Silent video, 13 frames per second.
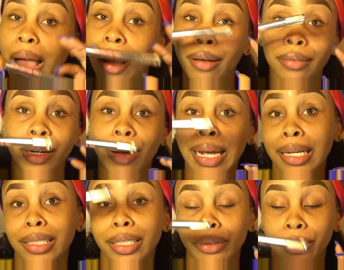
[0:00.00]
I don't know. I
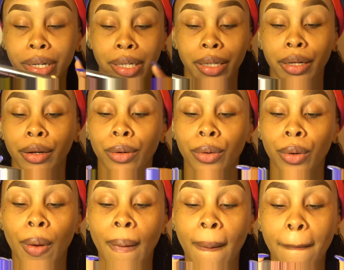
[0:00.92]
guess she's ready to go.
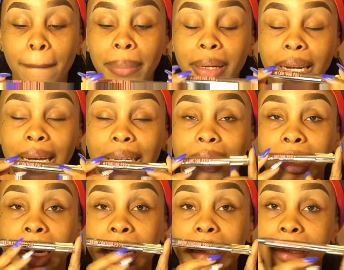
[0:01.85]
But like I
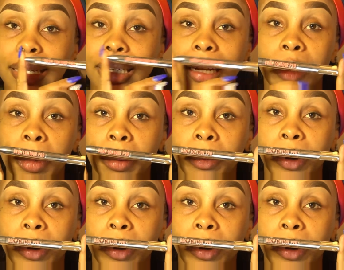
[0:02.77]
said, I cleaned up my